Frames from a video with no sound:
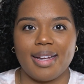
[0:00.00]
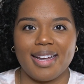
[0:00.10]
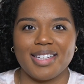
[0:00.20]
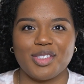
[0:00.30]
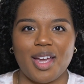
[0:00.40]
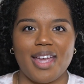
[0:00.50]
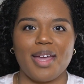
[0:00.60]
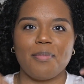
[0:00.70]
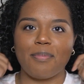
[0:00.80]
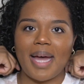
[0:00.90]
guys, so I
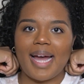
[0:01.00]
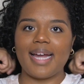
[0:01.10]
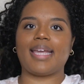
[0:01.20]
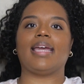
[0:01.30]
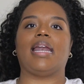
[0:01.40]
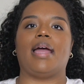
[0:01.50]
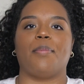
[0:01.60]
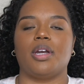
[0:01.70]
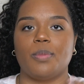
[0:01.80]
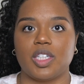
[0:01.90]
am back and I
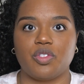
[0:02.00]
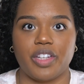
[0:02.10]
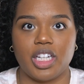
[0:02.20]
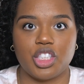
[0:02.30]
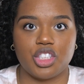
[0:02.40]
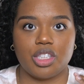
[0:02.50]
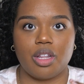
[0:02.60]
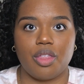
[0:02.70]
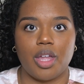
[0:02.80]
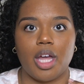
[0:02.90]
pretty much finished
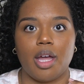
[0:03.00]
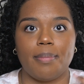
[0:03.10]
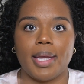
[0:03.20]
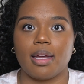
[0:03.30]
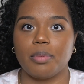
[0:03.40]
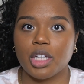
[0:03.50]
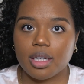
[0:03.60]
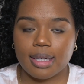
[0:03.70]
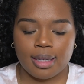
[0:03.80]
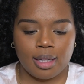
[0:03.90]
the makeup look.